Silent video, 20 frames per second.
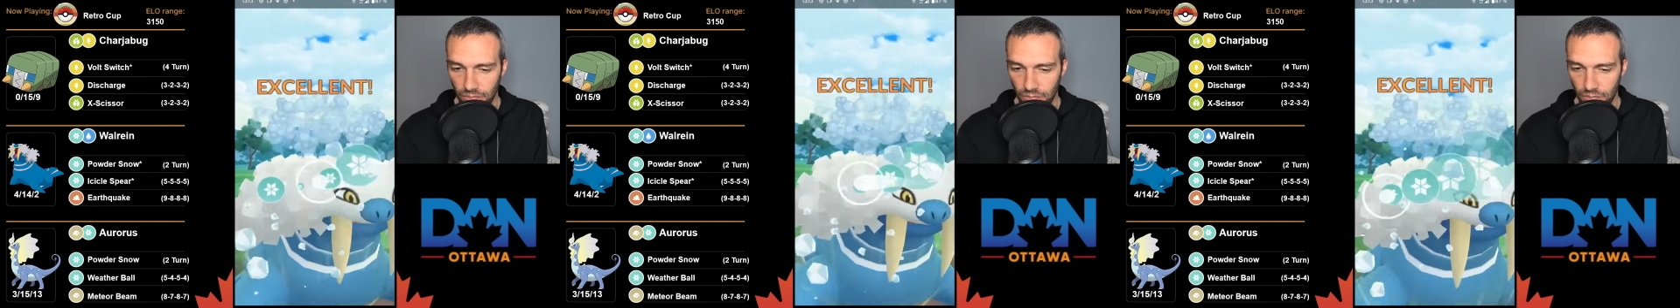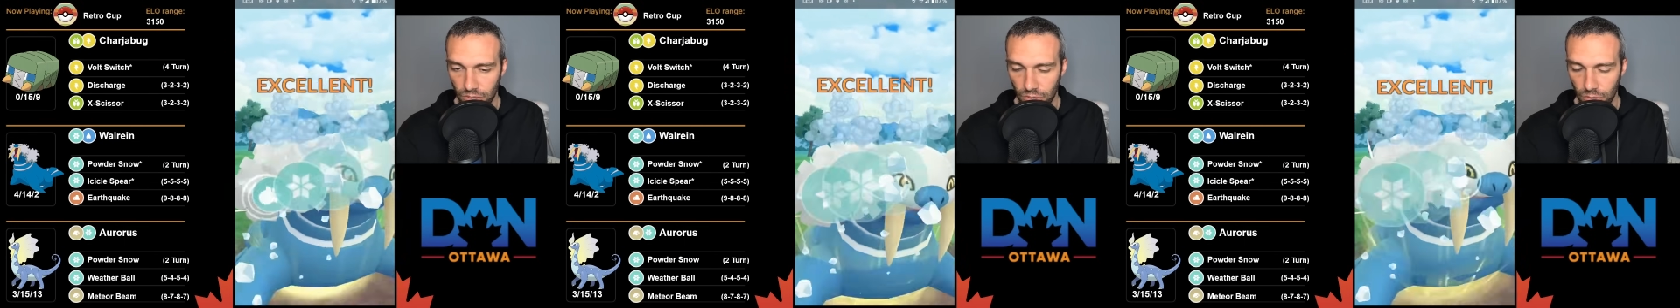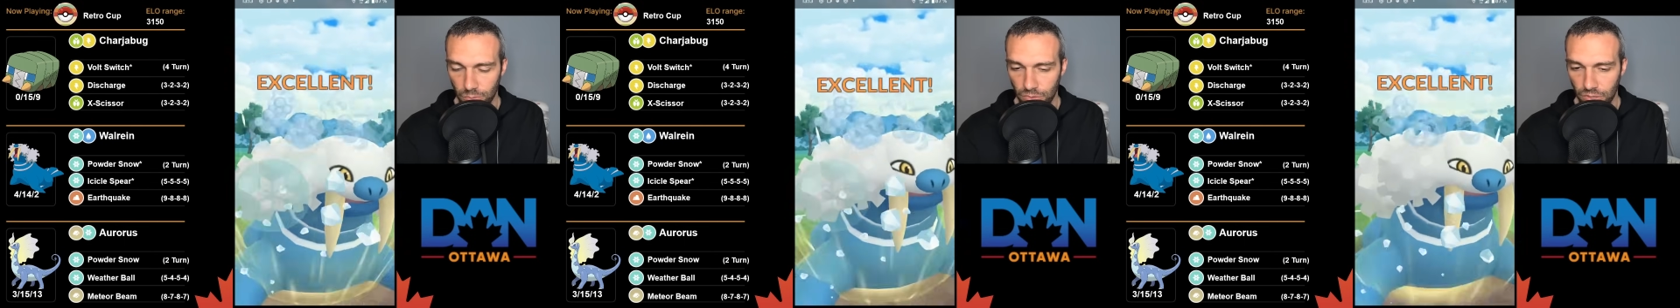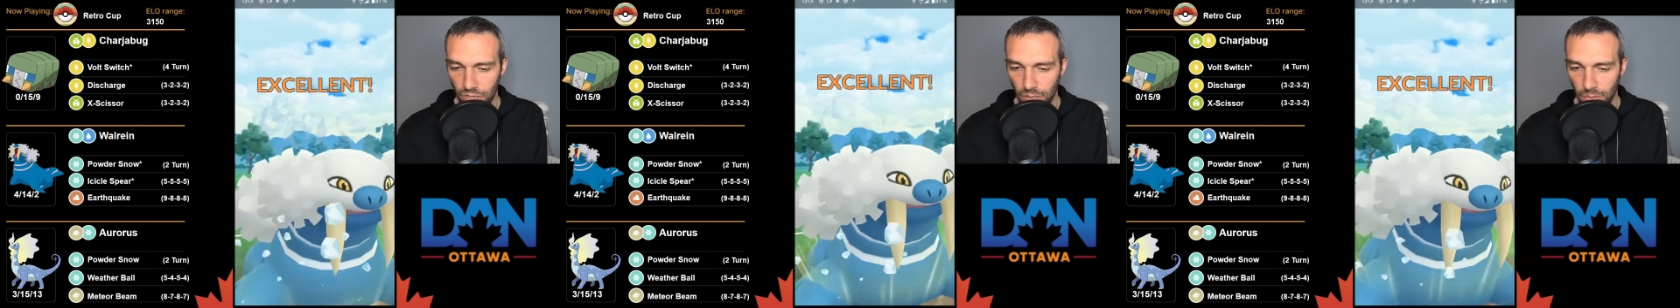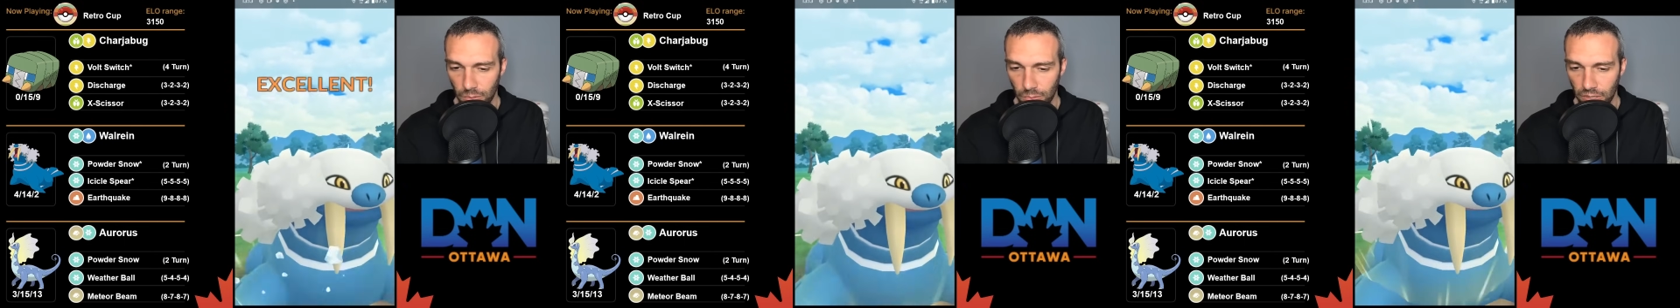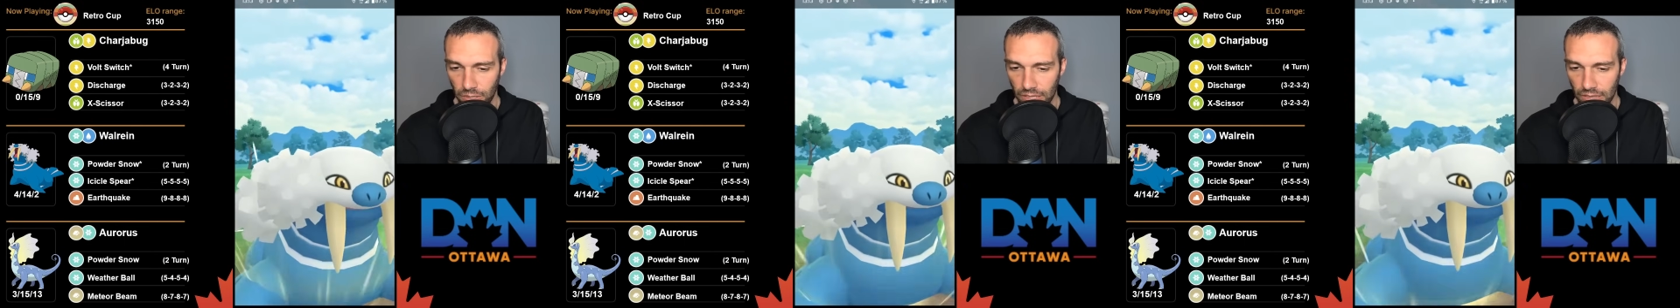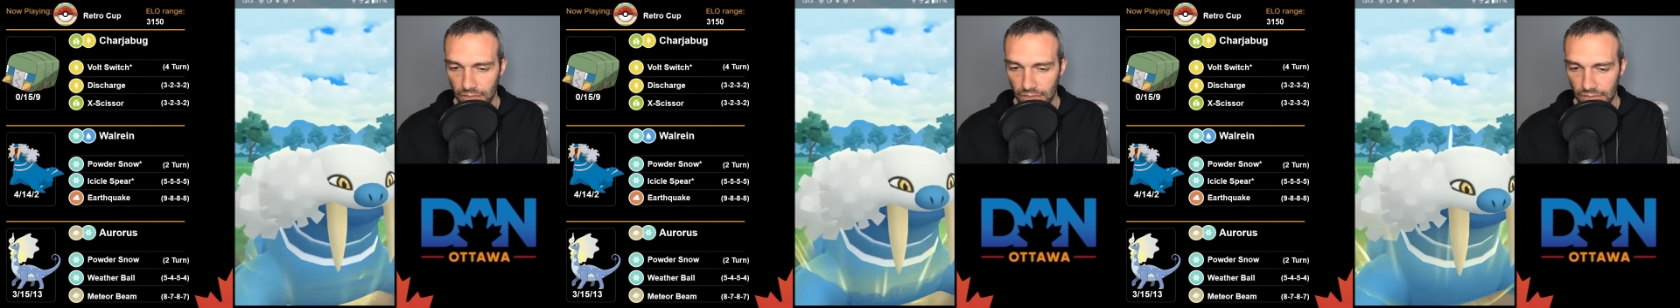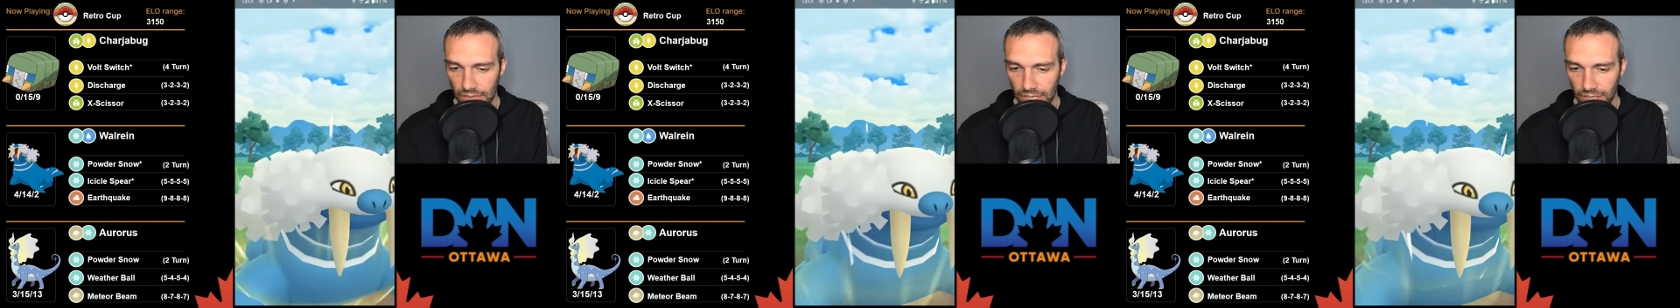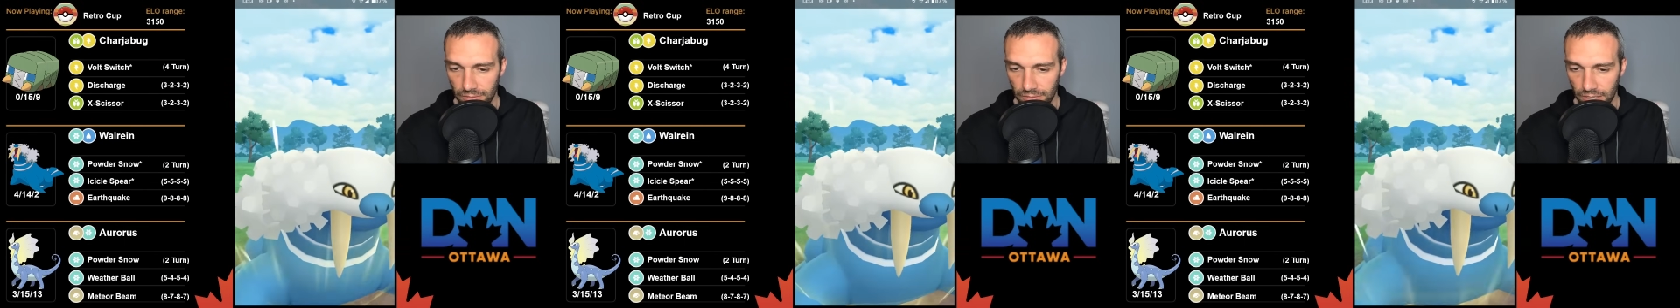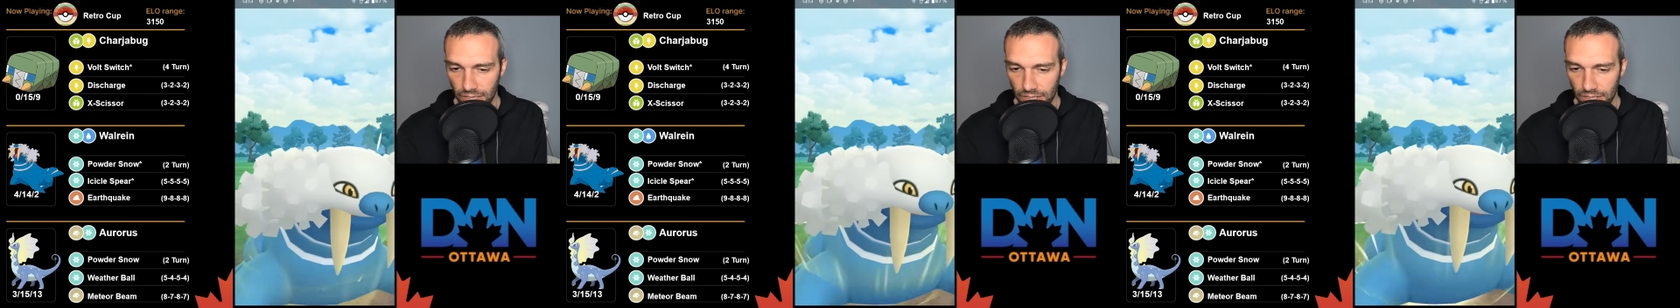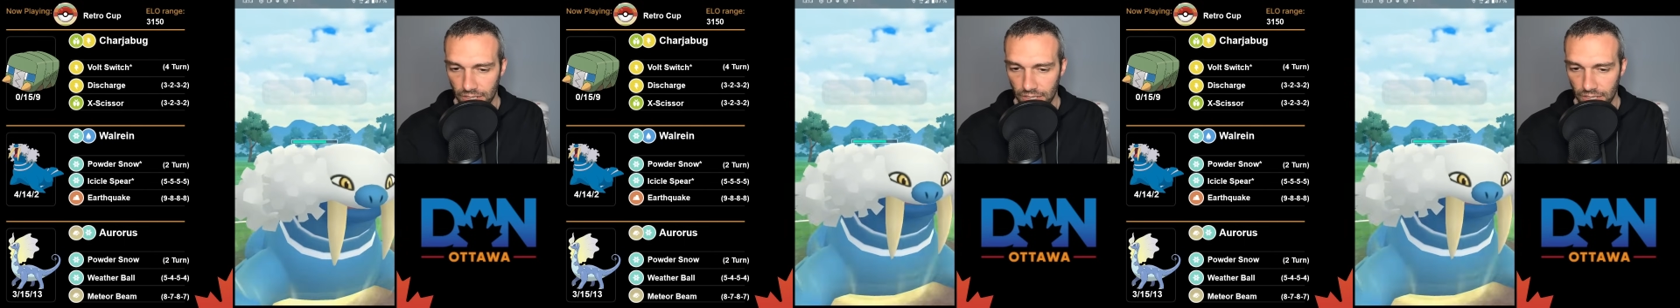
You'll probably live it.